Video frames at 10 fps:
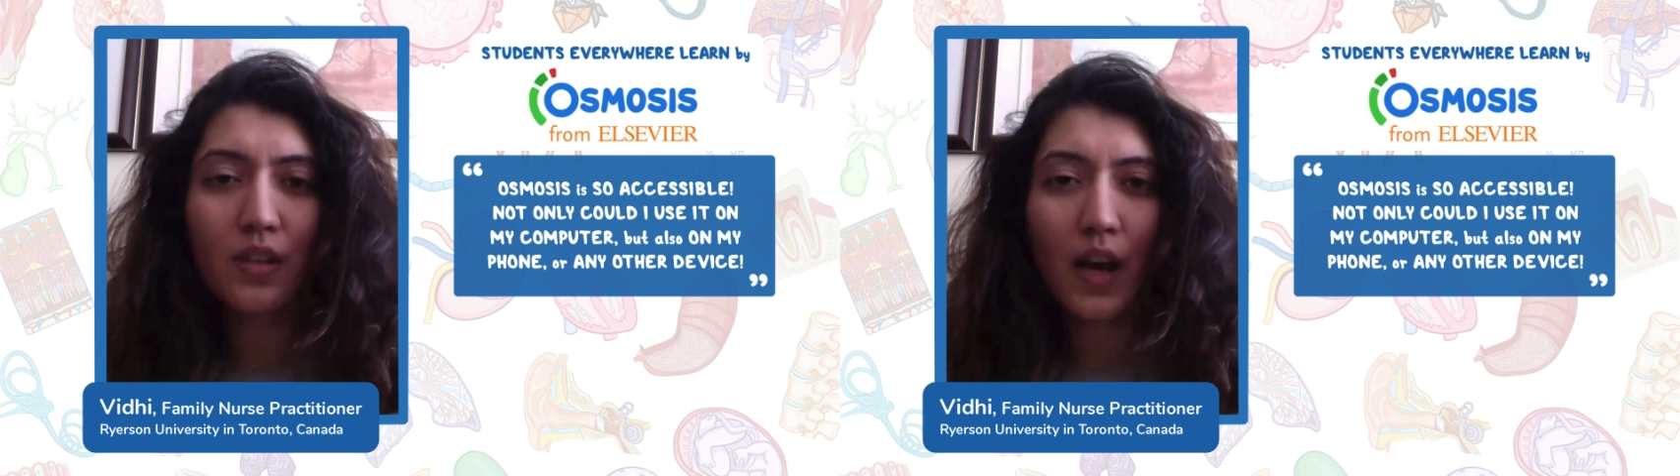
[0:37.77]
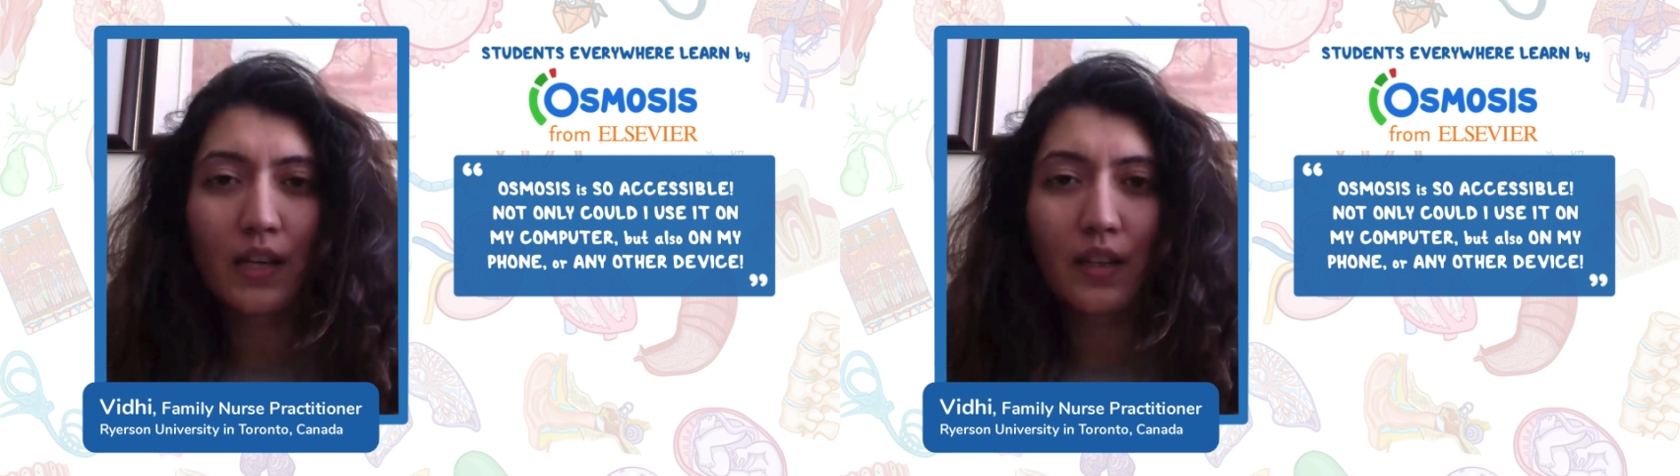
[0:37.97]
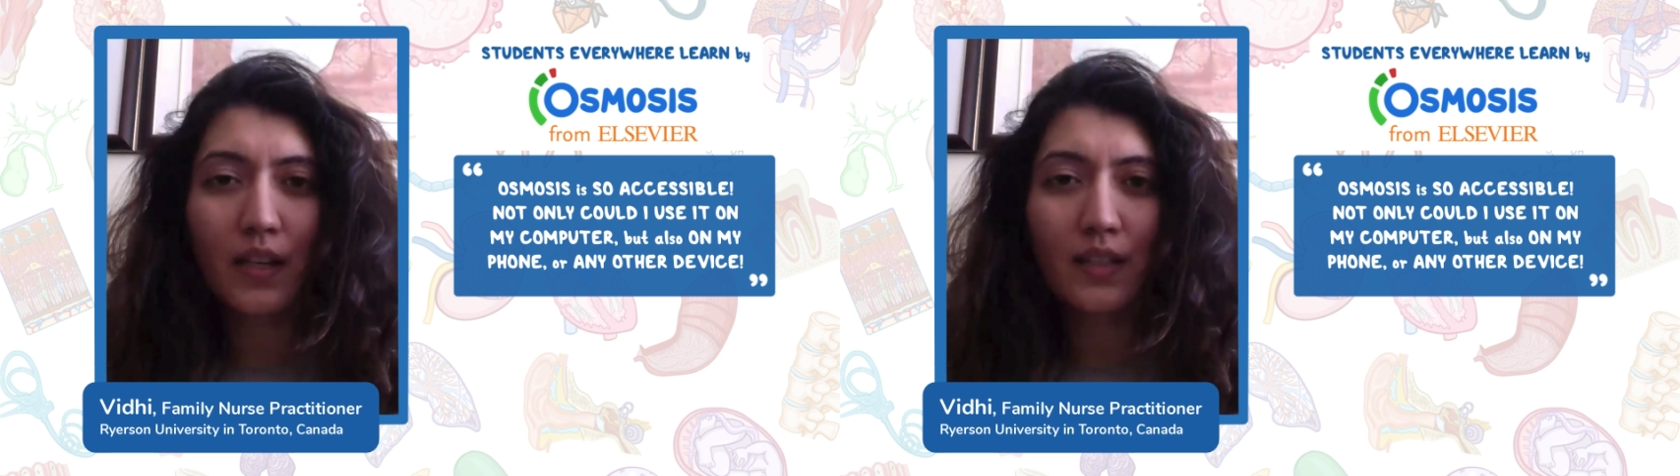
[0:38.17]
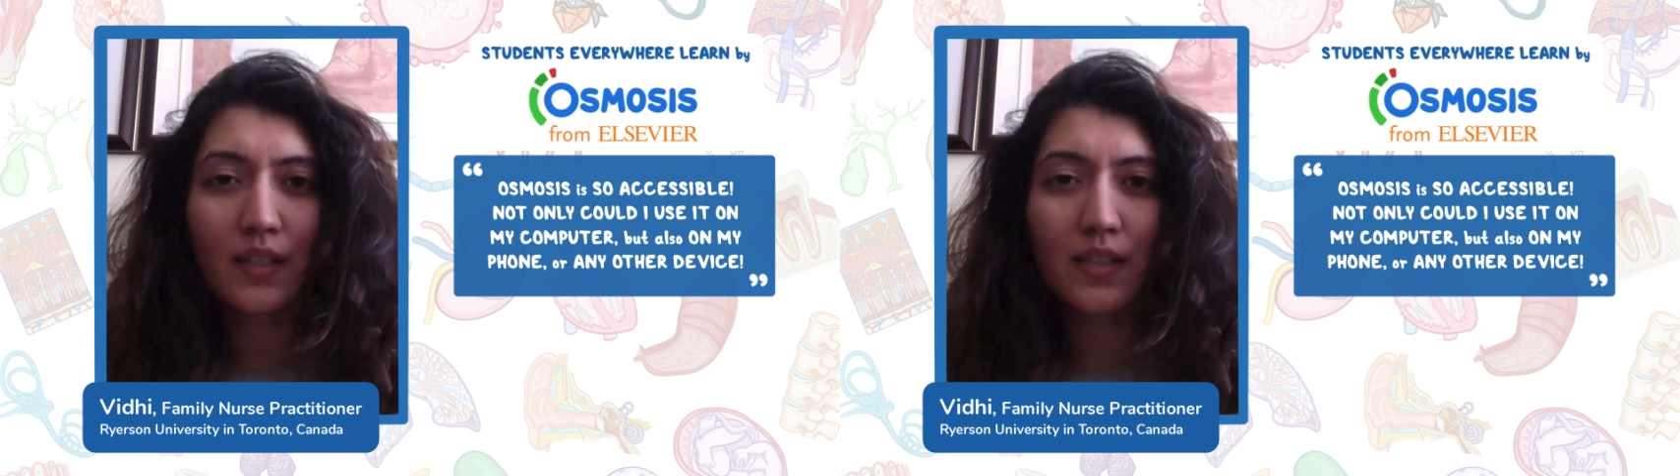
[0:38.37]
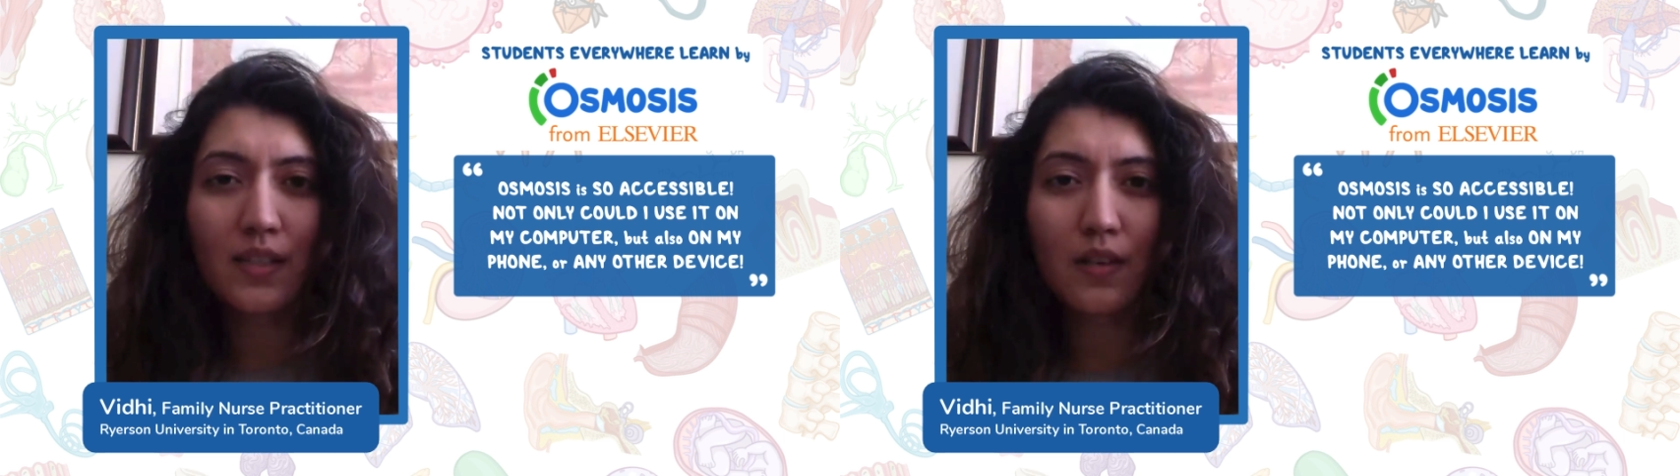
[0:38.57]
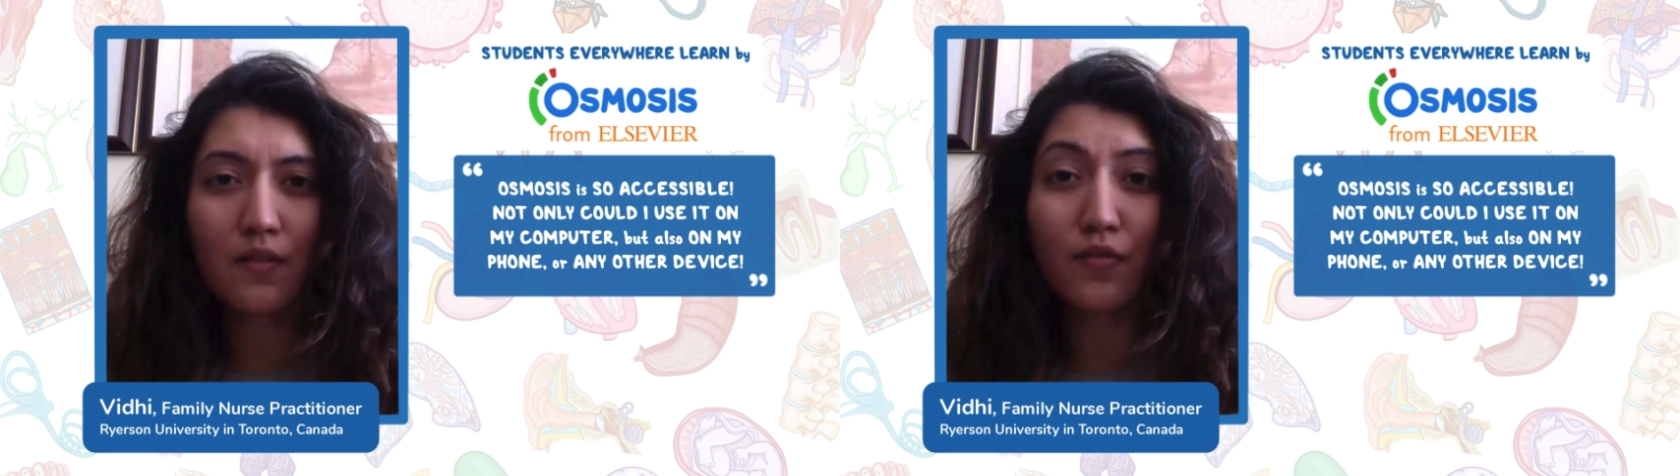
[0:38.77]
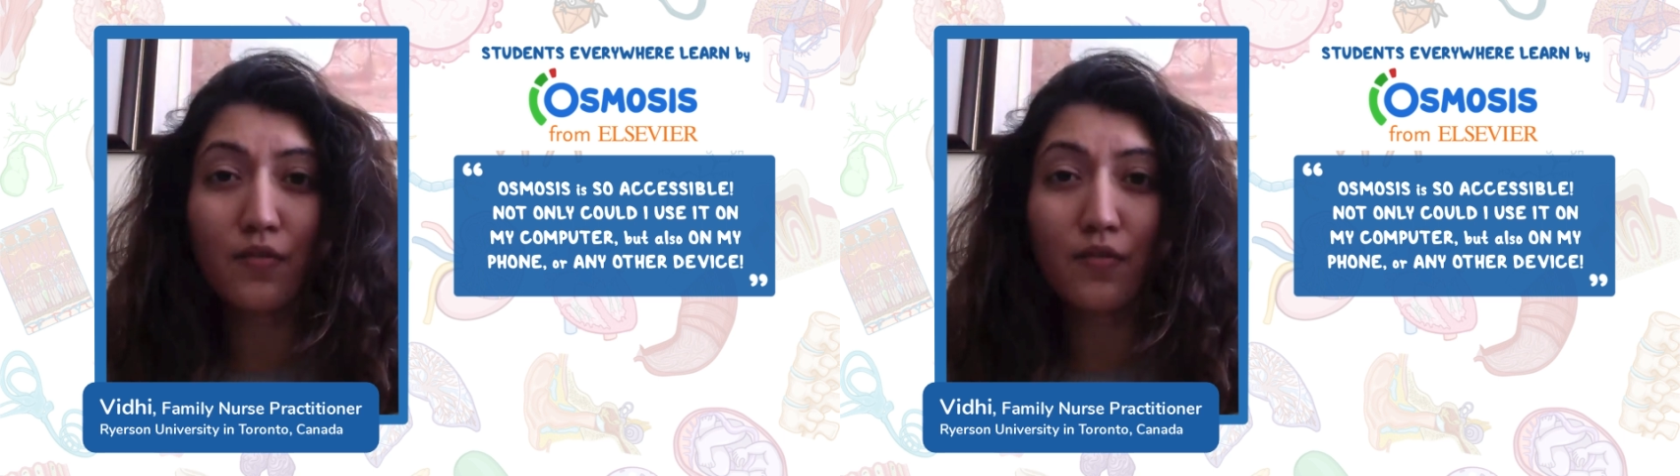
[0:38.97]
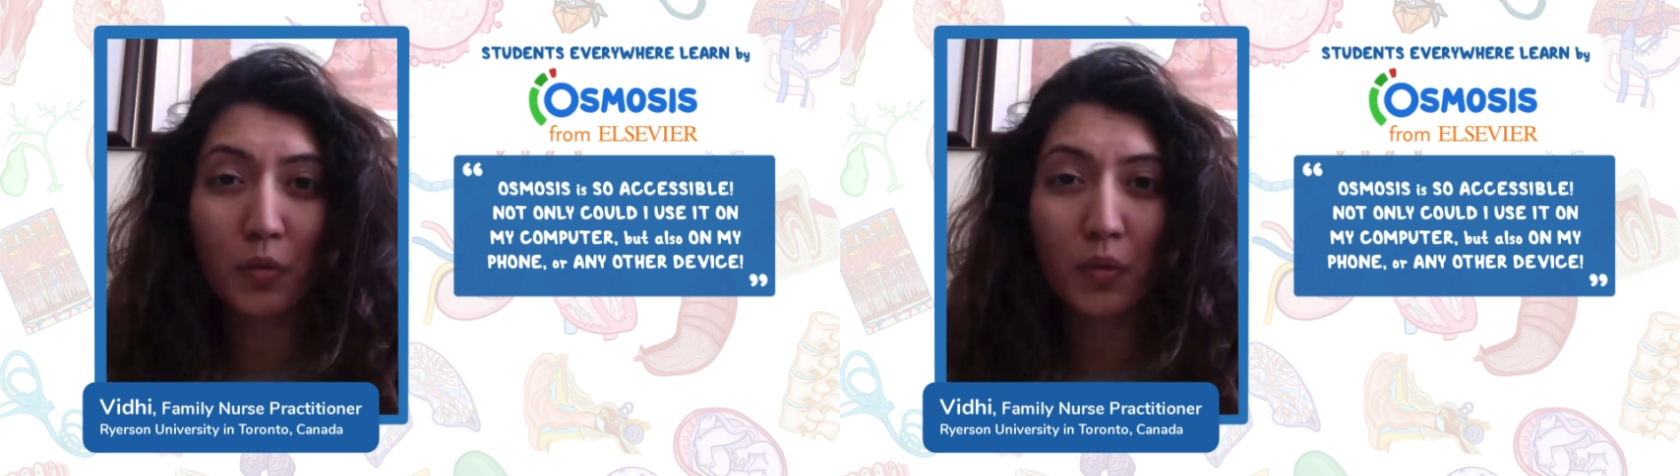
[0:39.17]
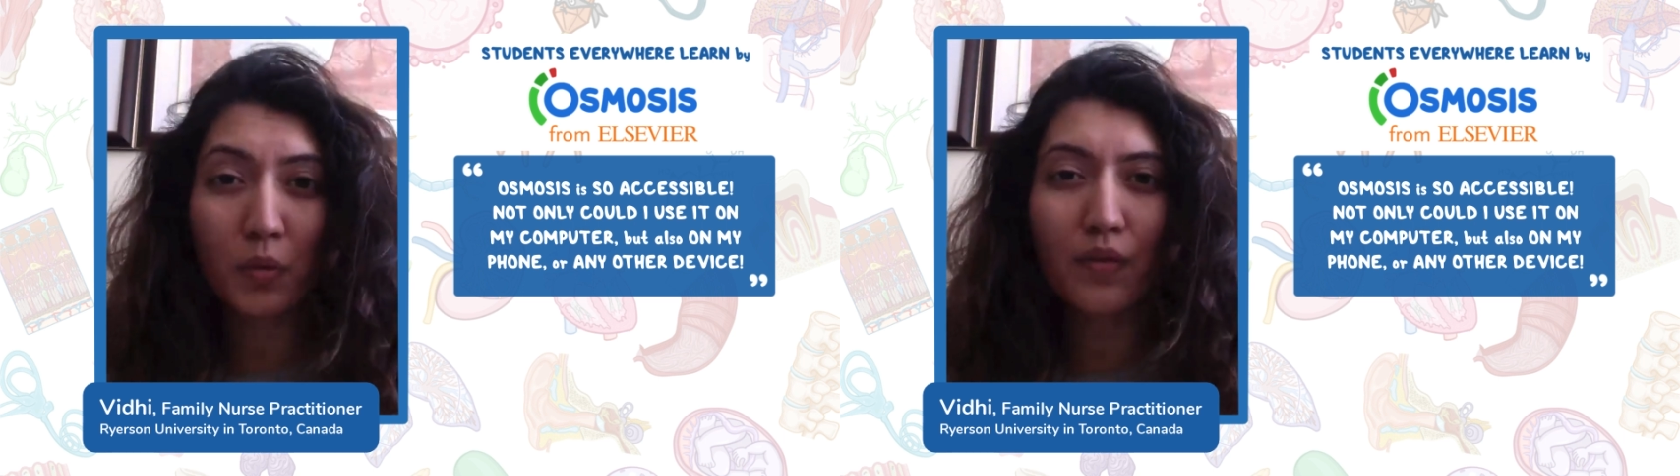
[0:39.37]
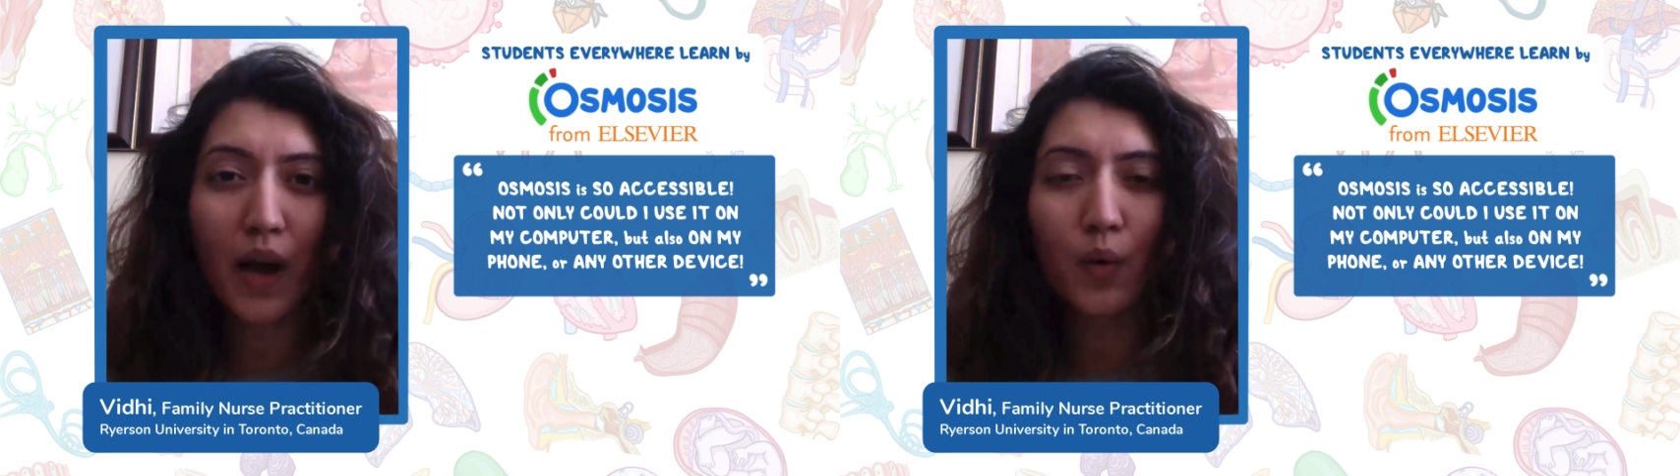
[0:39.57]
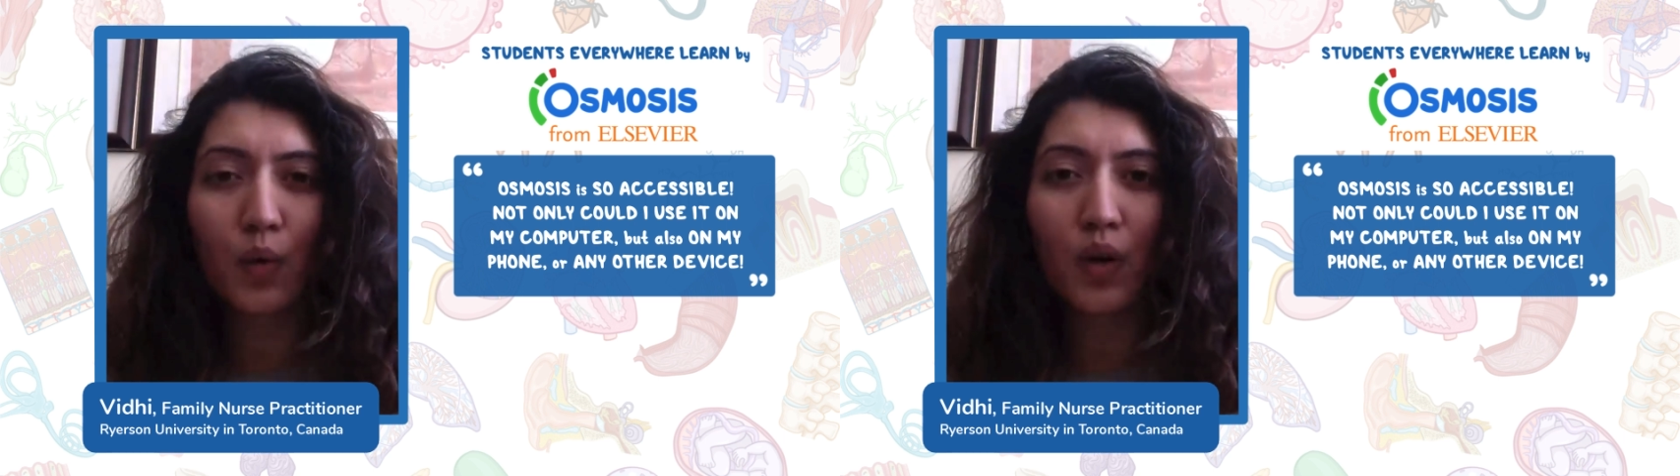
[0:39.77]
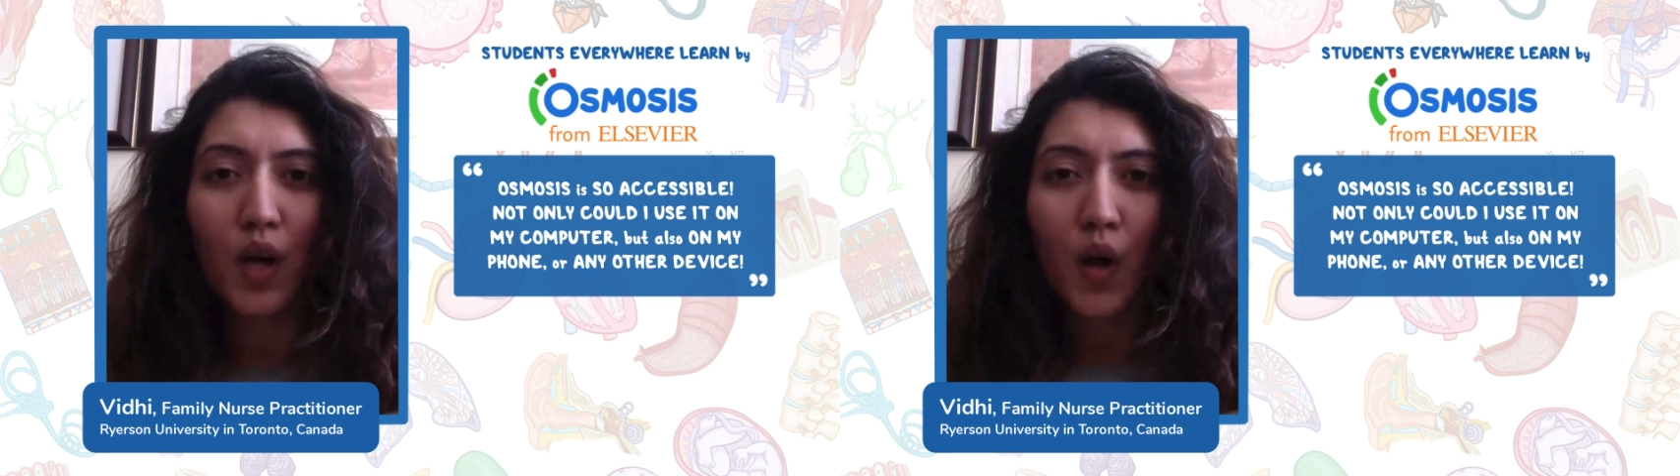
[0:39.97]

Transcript: I like to see visuals of how